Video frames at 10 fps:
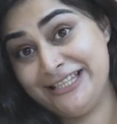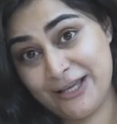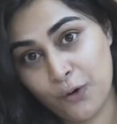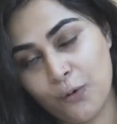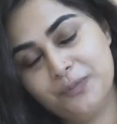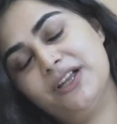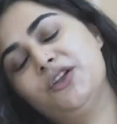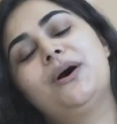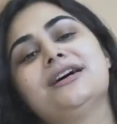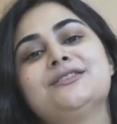least they hope that
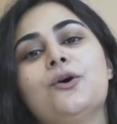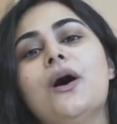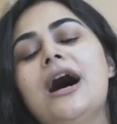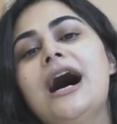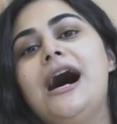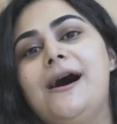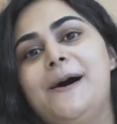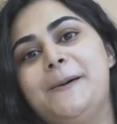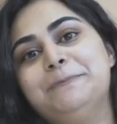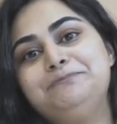you are. So
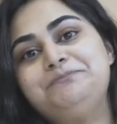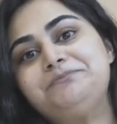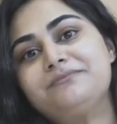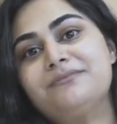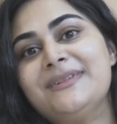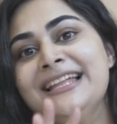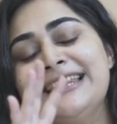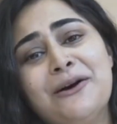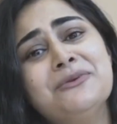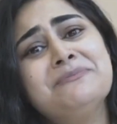
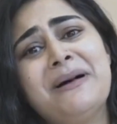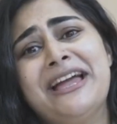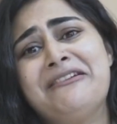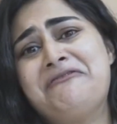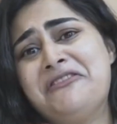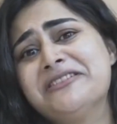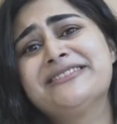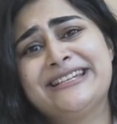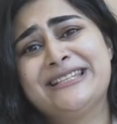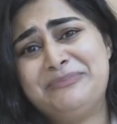that was my
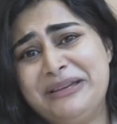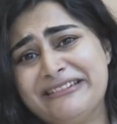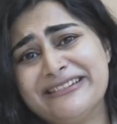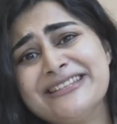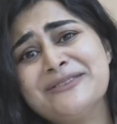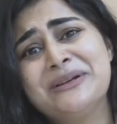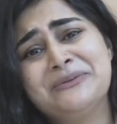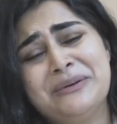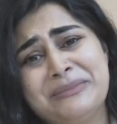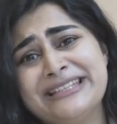first experience
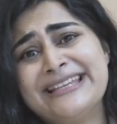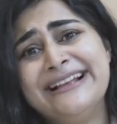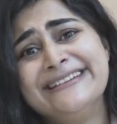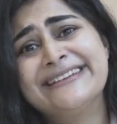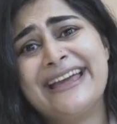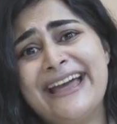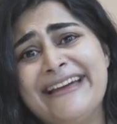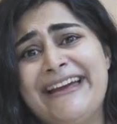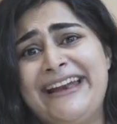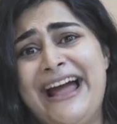with women's
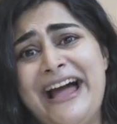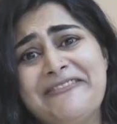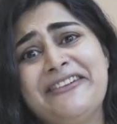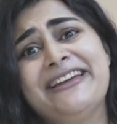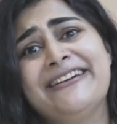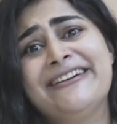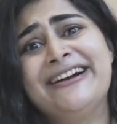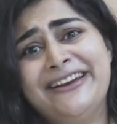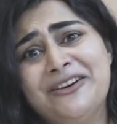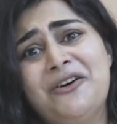healthcare and having
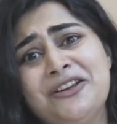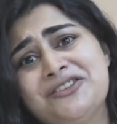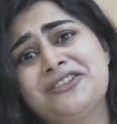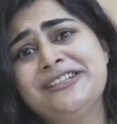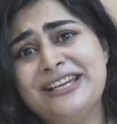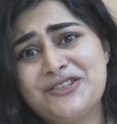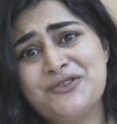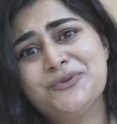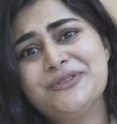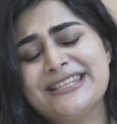gynecological
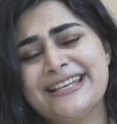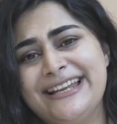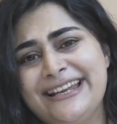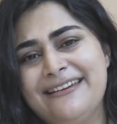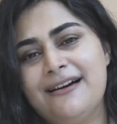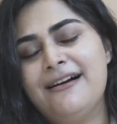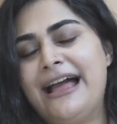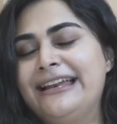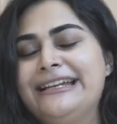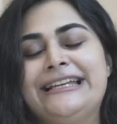issues in
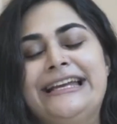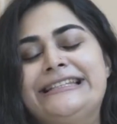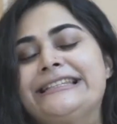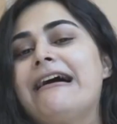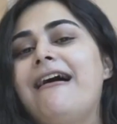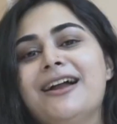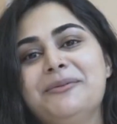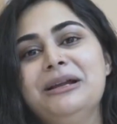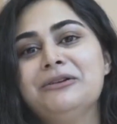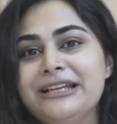India, and it
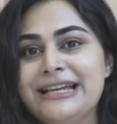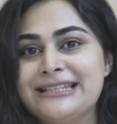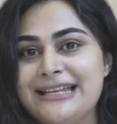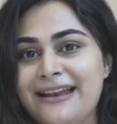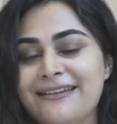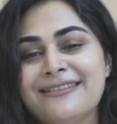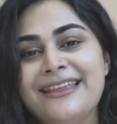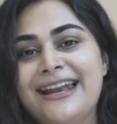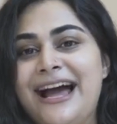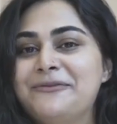scarred me to the extent
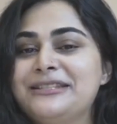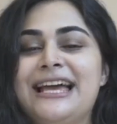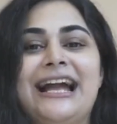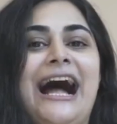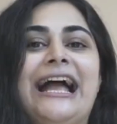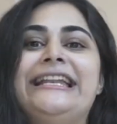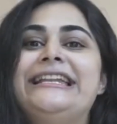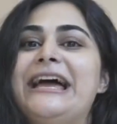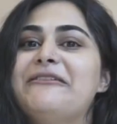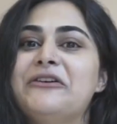that I was like, I
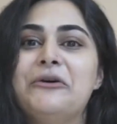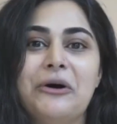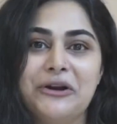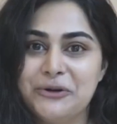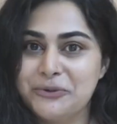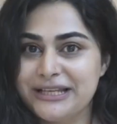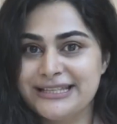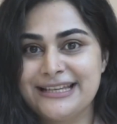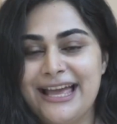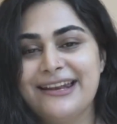never want to do
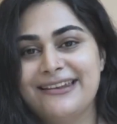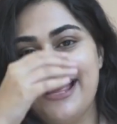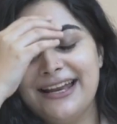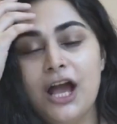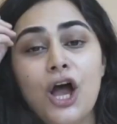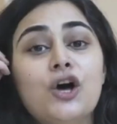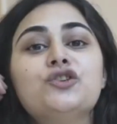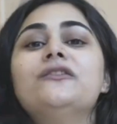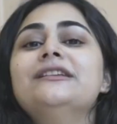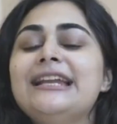this again, right?
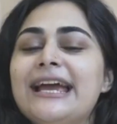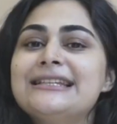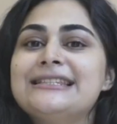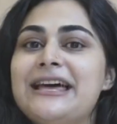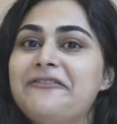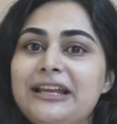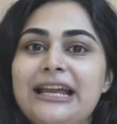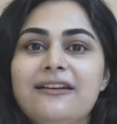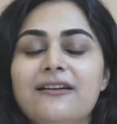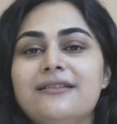So over the next
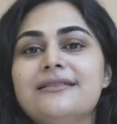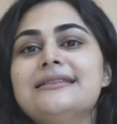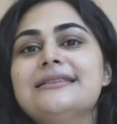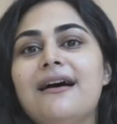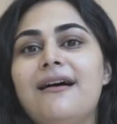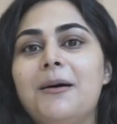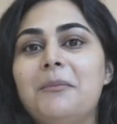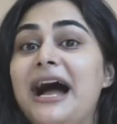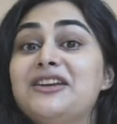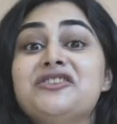7-8 years,
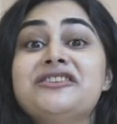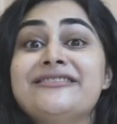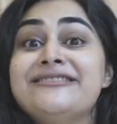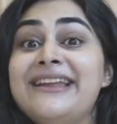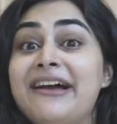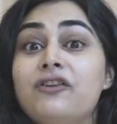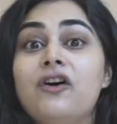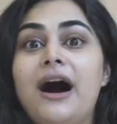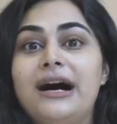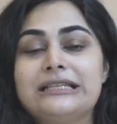I just
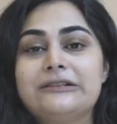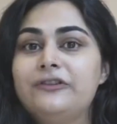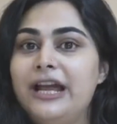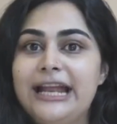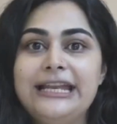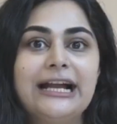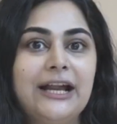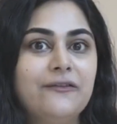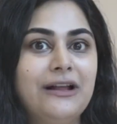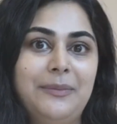never asked for any
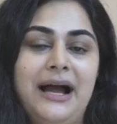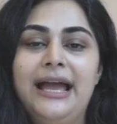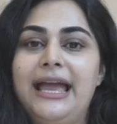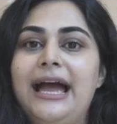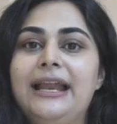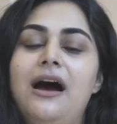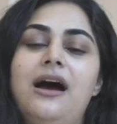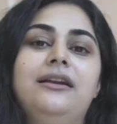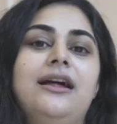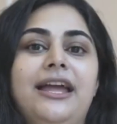kind of help. I had
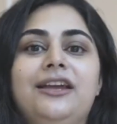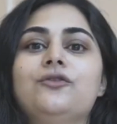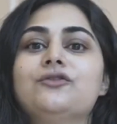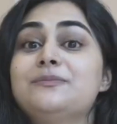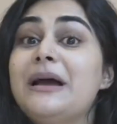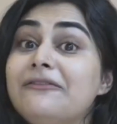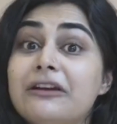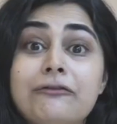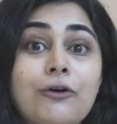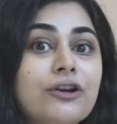undiagnosed
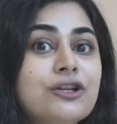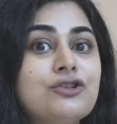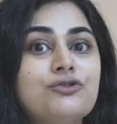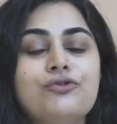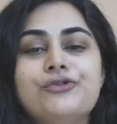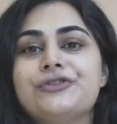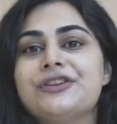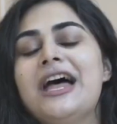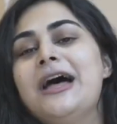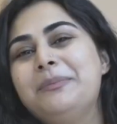pelvic floor
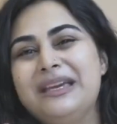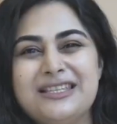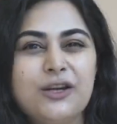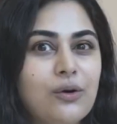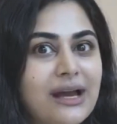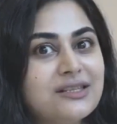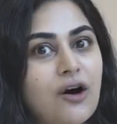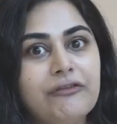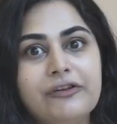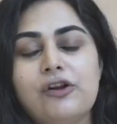issues, PCOS
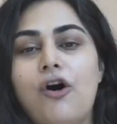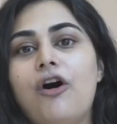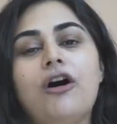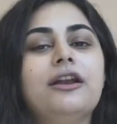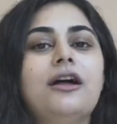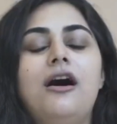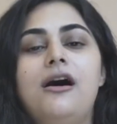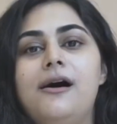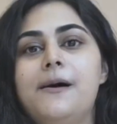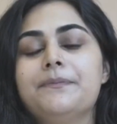off and
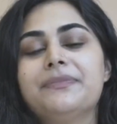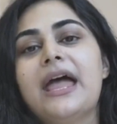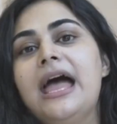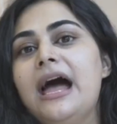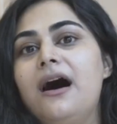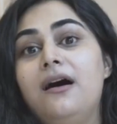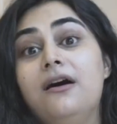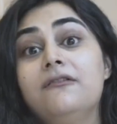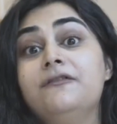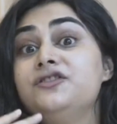on,
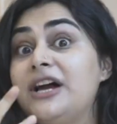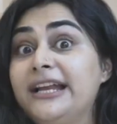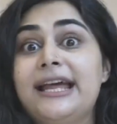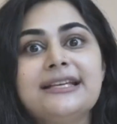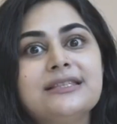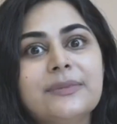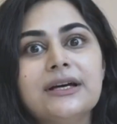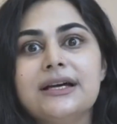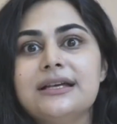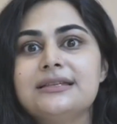
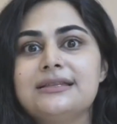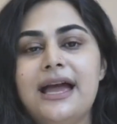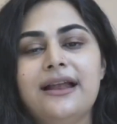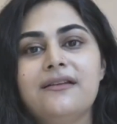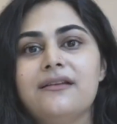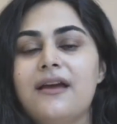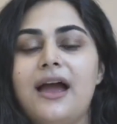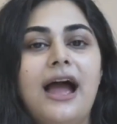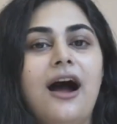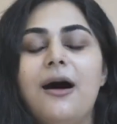vaginismus, and
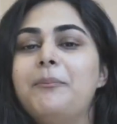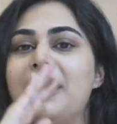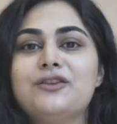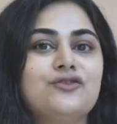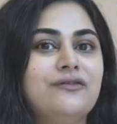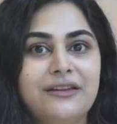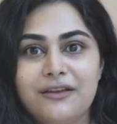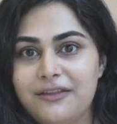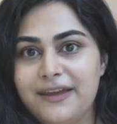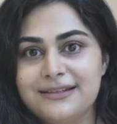a bunch of
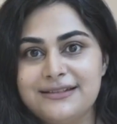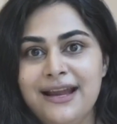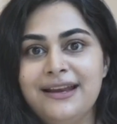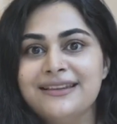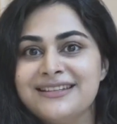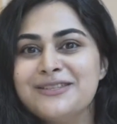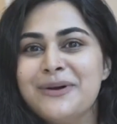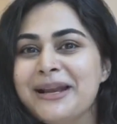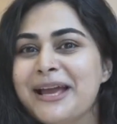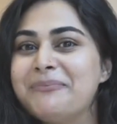other things, right? And this is
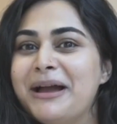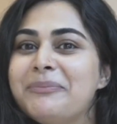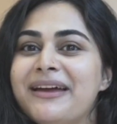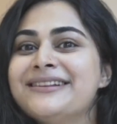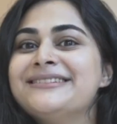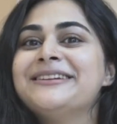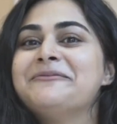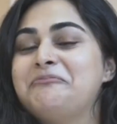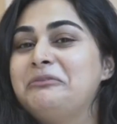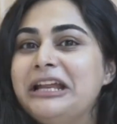when, like, my parents
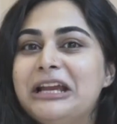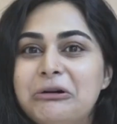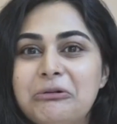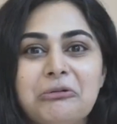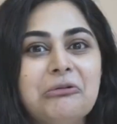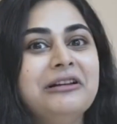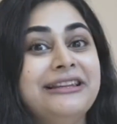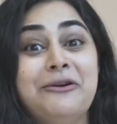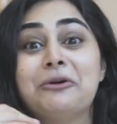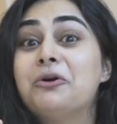are pretty cool.
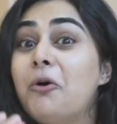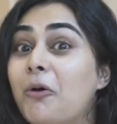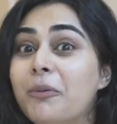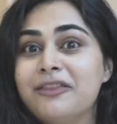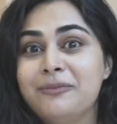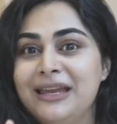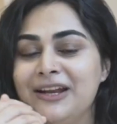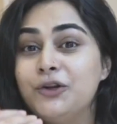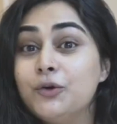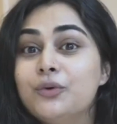They would go with
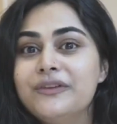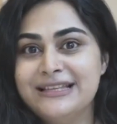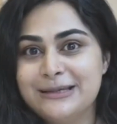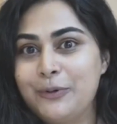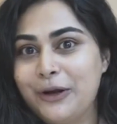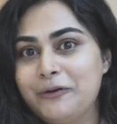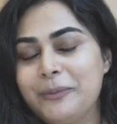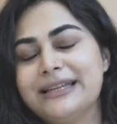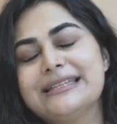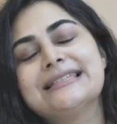me to these
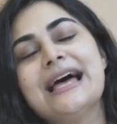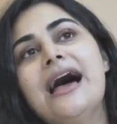appointments.